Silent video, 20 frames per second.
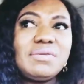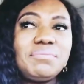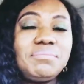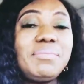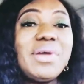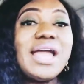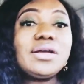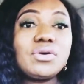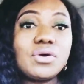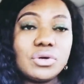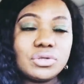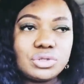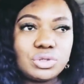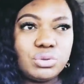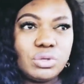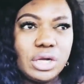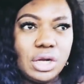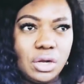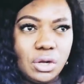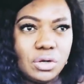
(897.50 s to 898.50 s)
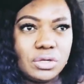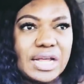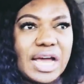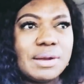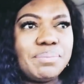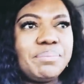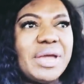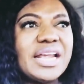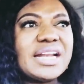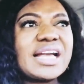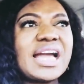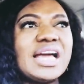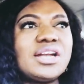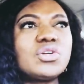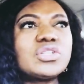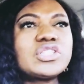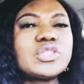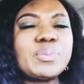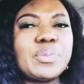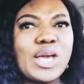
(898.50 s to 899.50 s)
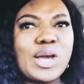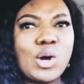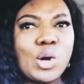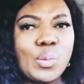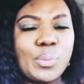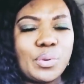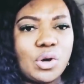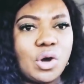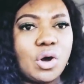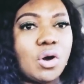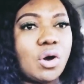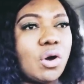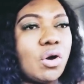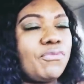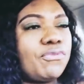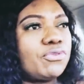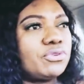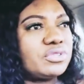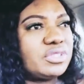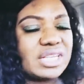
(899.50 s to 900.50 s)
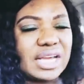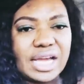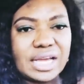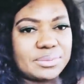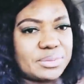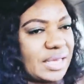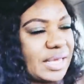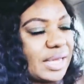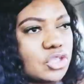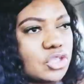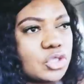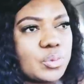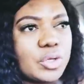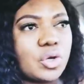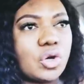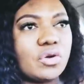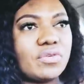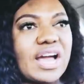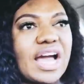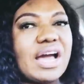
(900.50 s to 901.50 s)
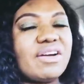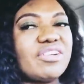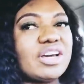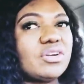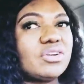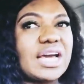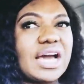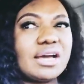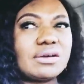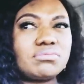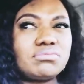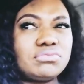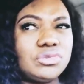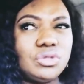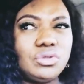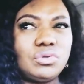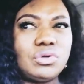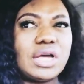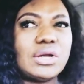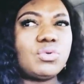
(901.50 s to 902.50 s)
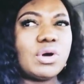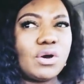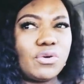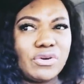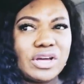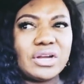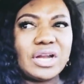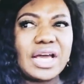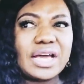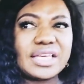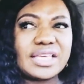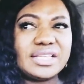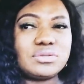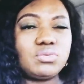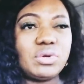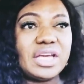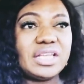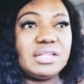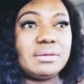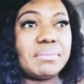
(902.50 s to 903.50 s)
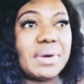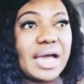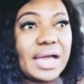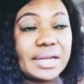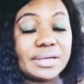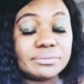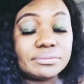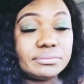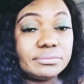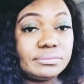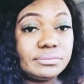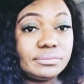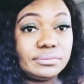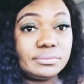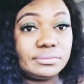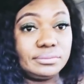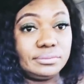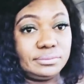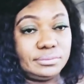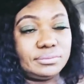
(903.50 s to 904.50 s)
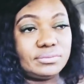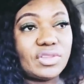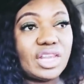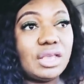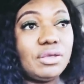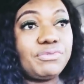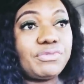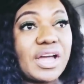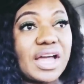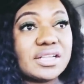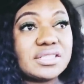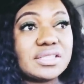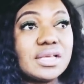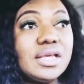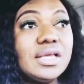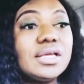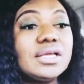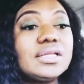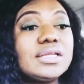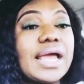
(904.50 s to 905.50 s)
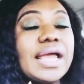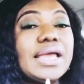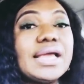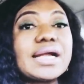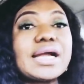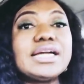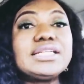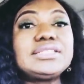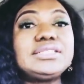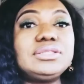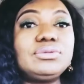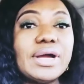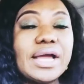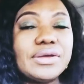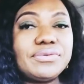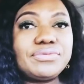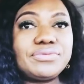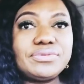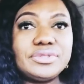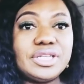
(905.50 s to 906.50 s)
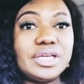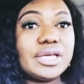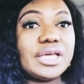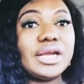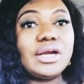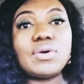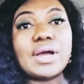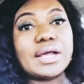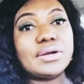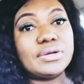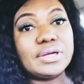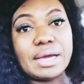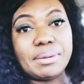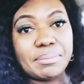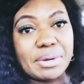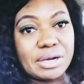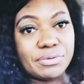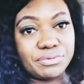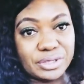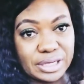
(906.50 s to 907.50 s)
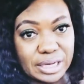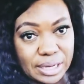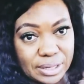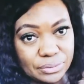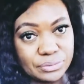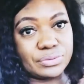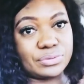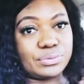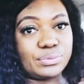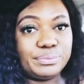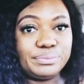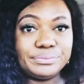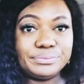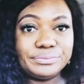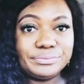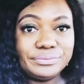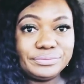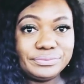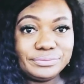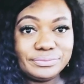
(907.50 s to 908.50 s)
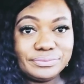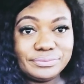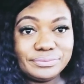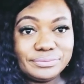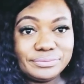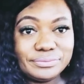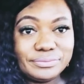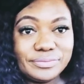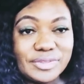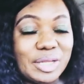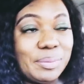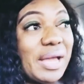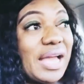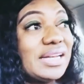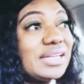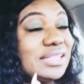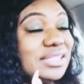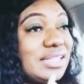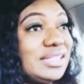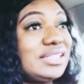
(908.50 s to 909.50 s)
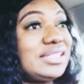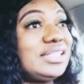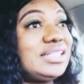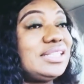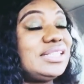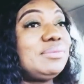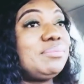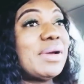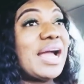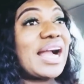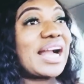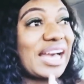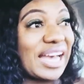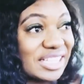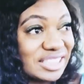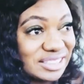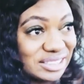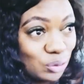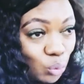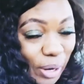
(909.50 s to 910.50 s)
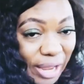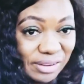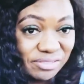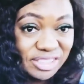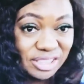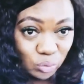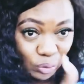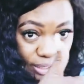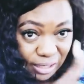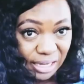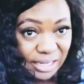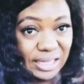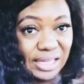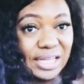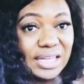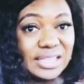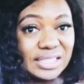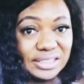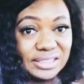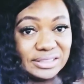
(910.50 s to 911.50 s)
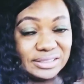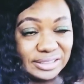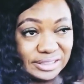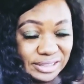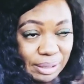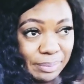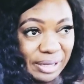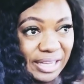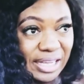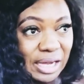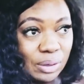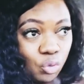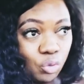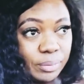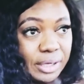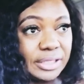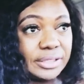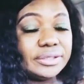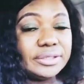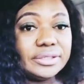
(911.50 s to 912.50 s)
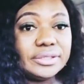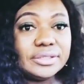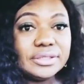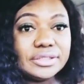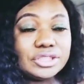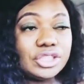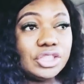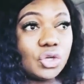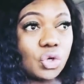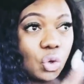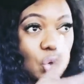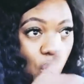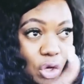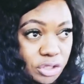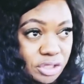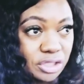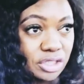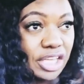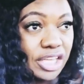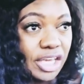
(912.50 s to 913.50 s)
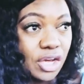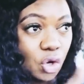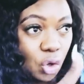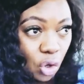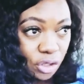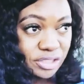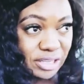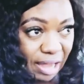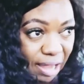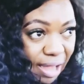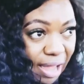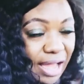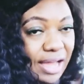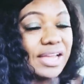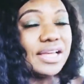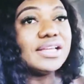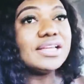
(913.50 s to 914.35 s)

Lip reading: men go through a lot, and men cannot speak up often times. They speak up. I have another, you know, I know of another case where the man, in fact, now he catch the wife, they carry another man for their house. The man catch the wife. This one, she's a Jamaican woman. He caught her,